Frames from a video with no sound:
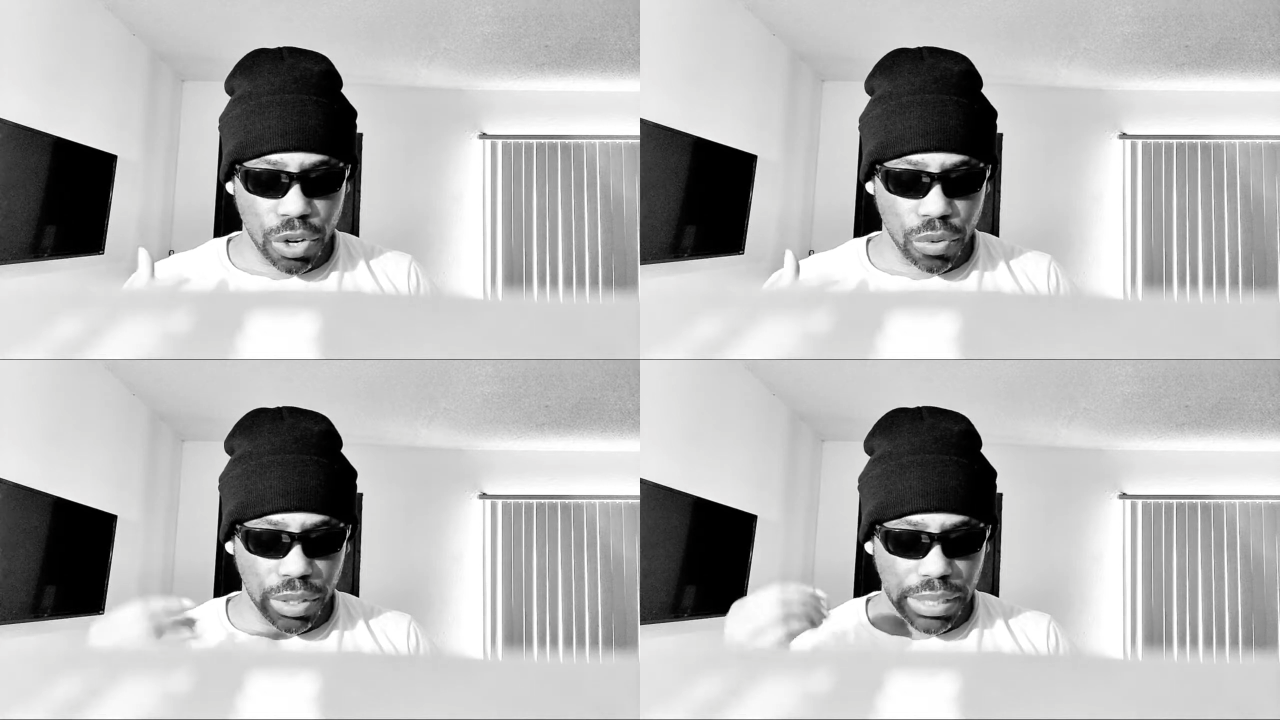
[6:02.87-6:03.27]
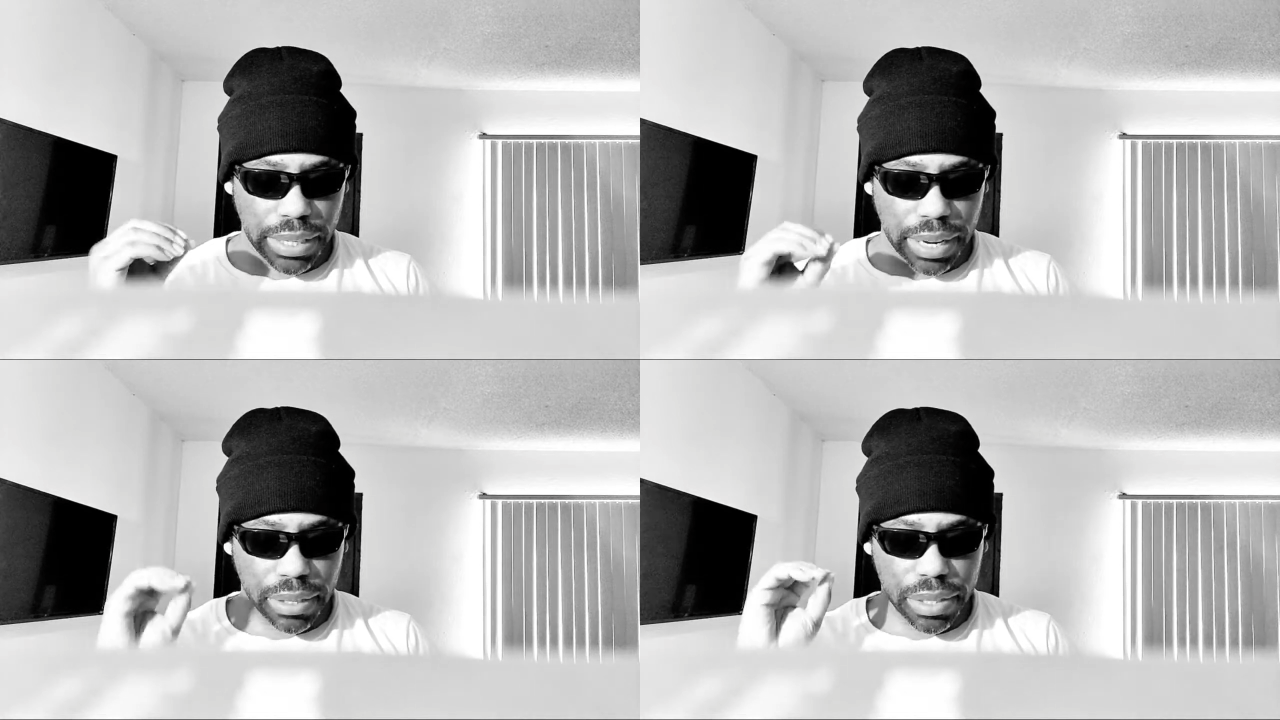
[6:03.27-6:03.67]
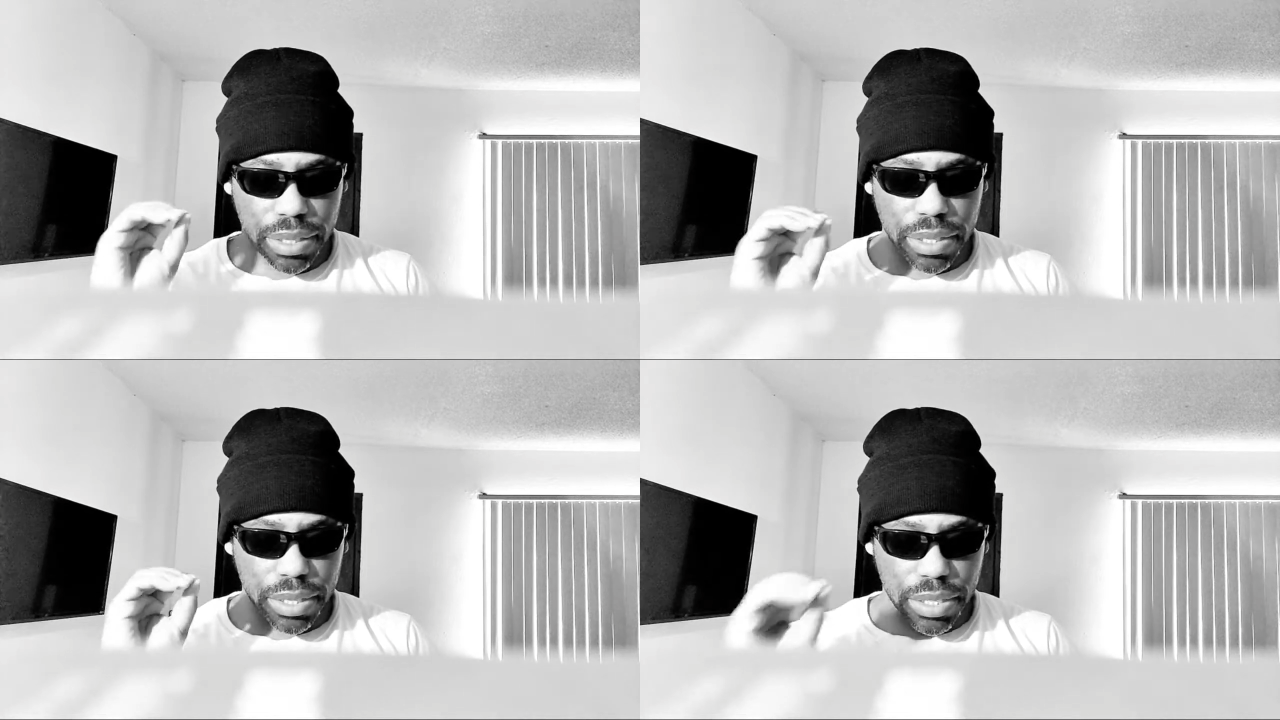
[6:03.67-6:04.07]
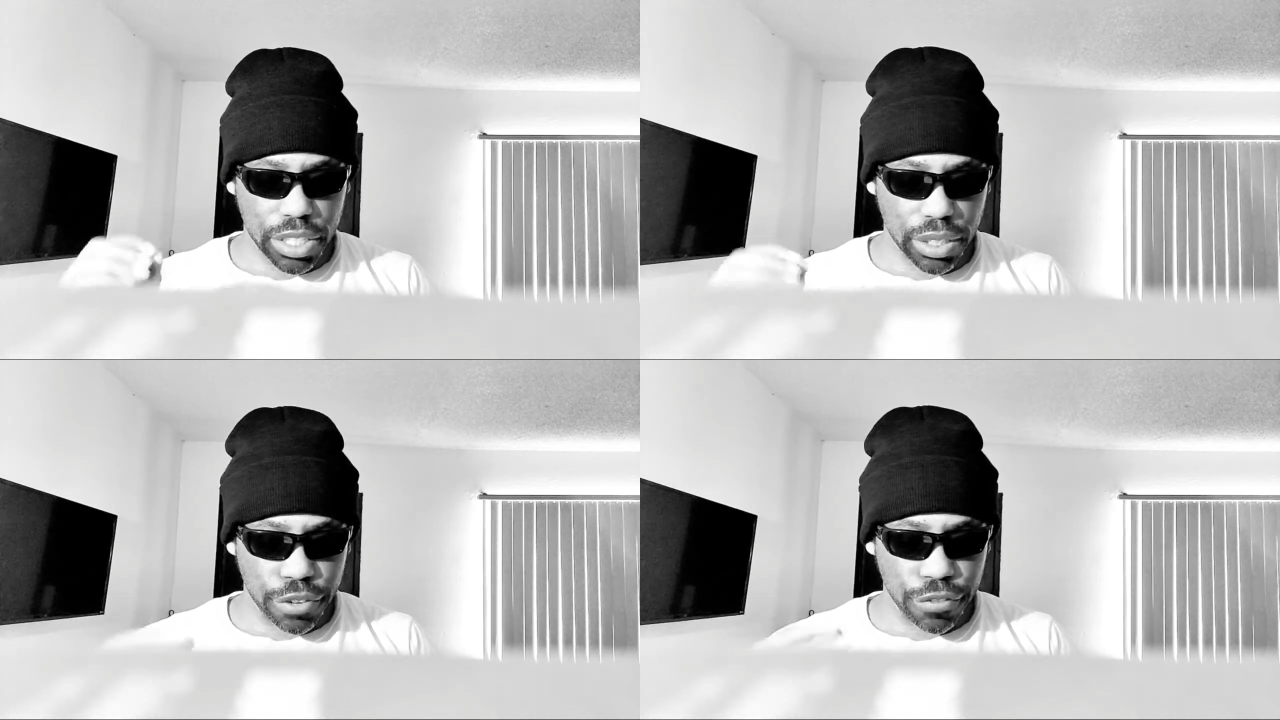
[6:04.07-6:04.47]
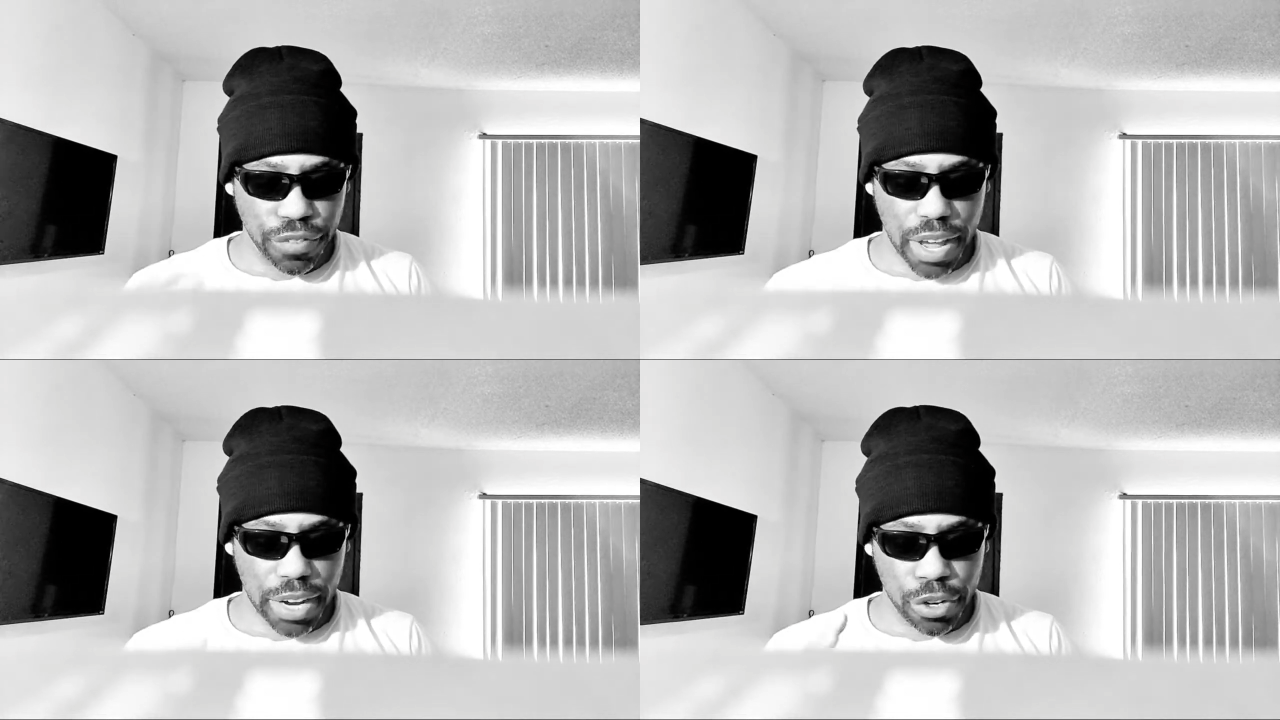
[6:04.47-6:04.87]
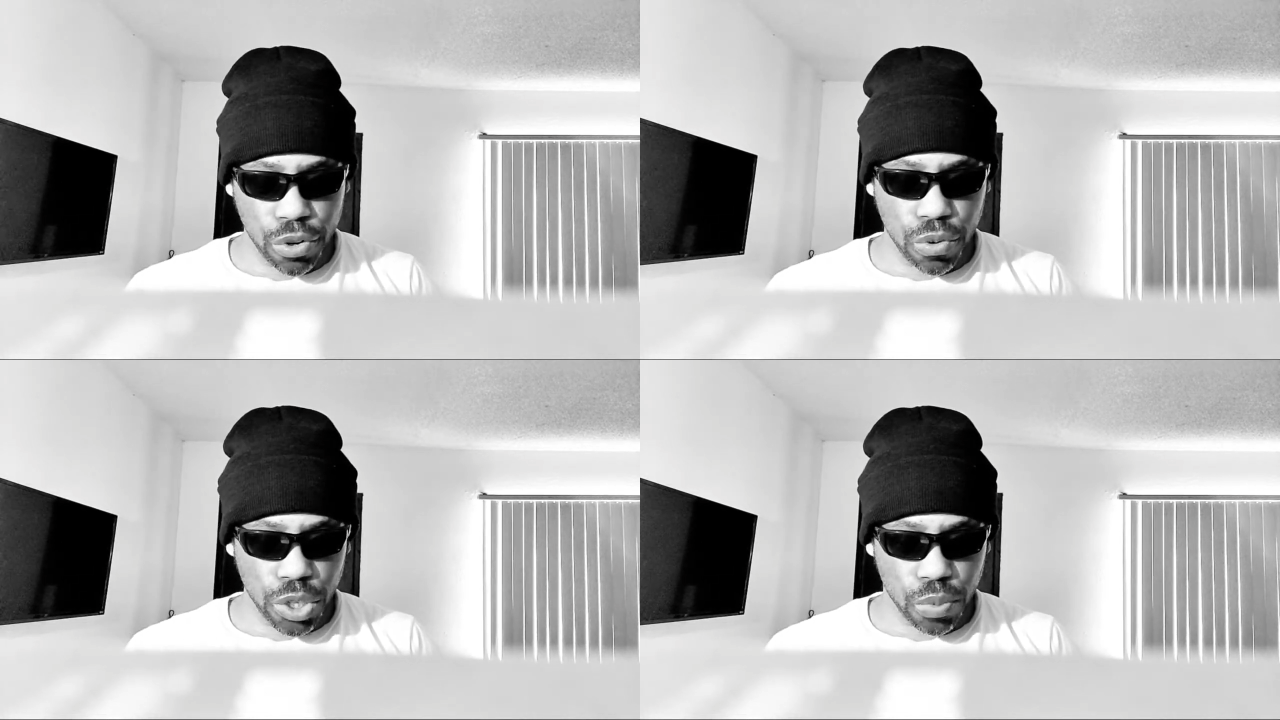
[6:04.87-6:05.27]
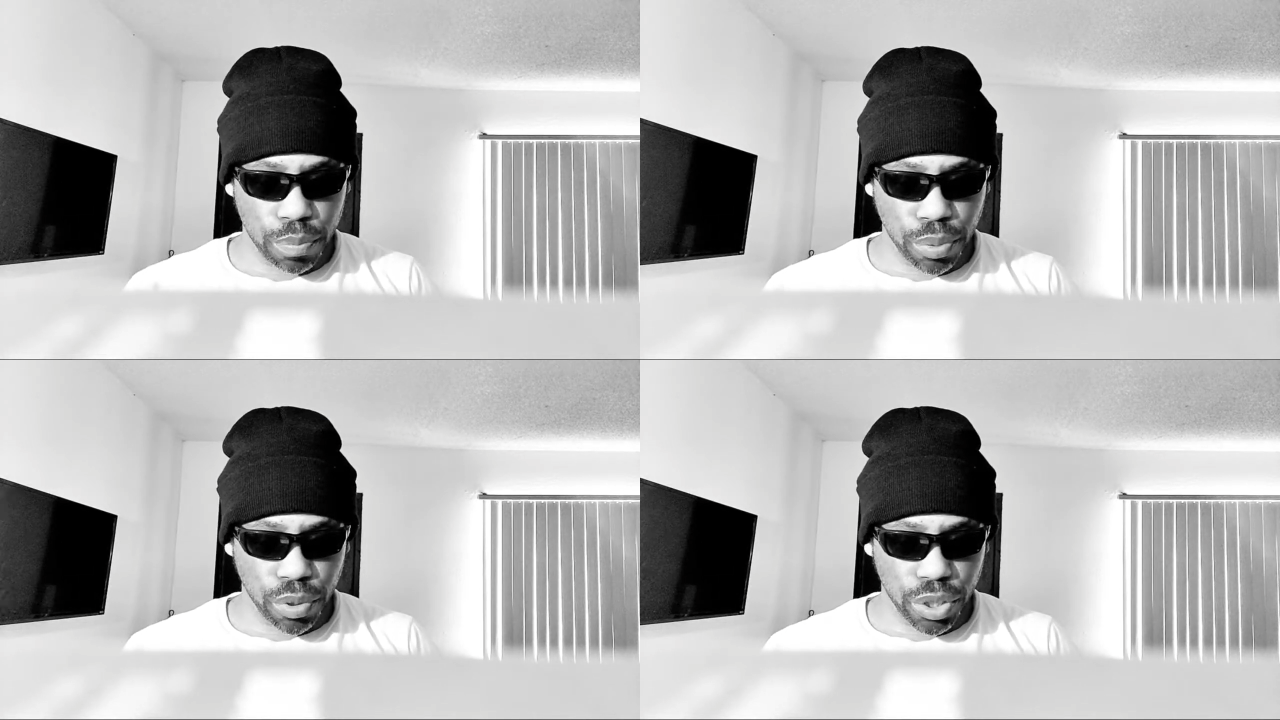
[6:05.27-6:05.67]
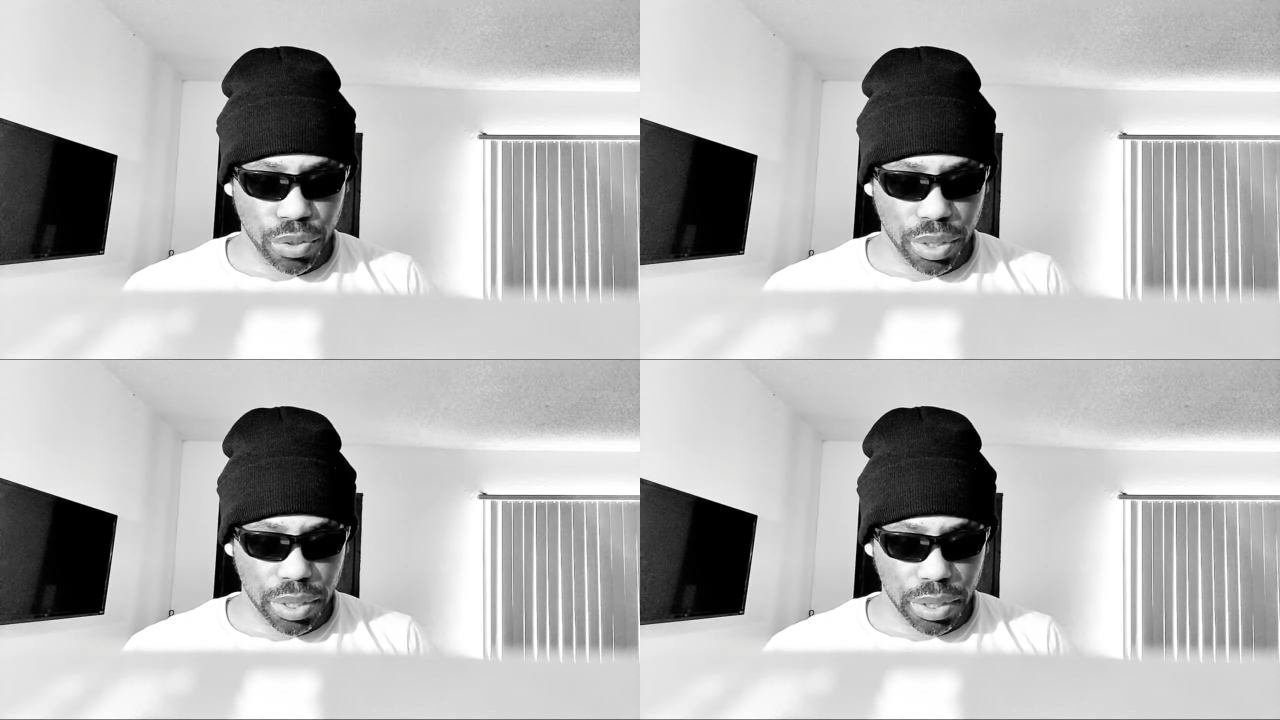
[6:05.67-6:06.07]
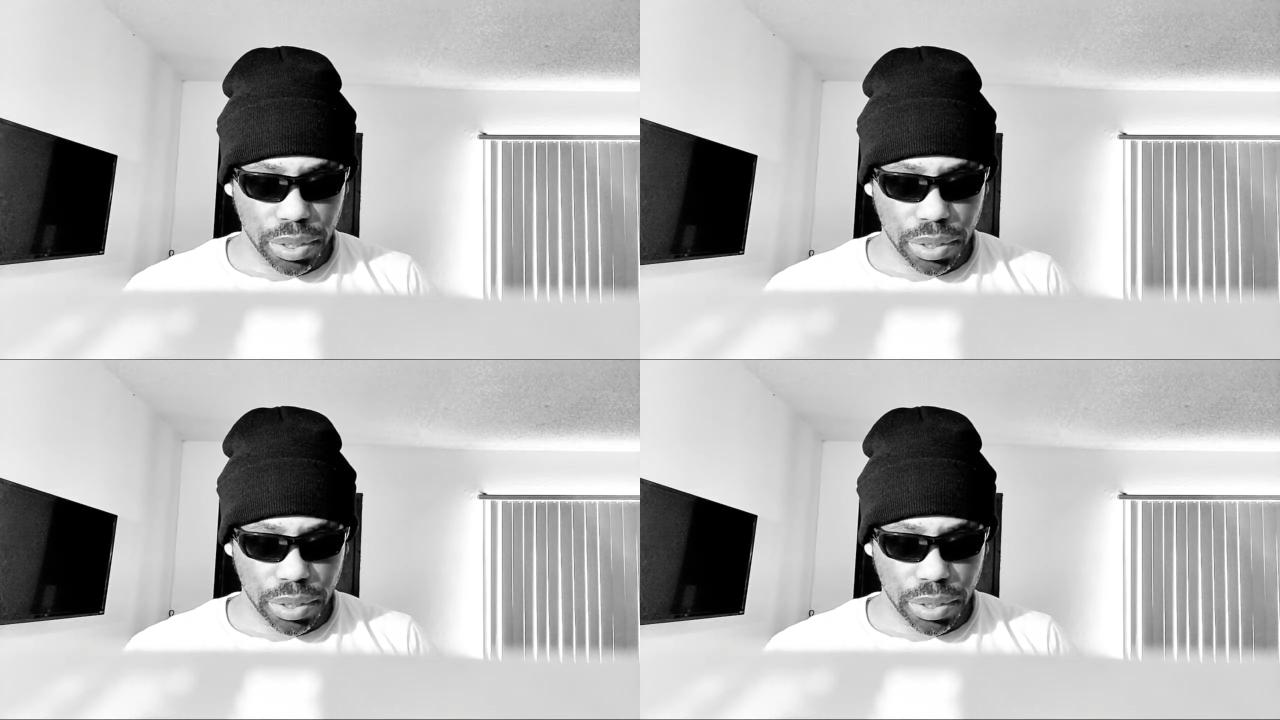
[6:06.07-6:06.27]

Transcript: no really like solidified news report on this.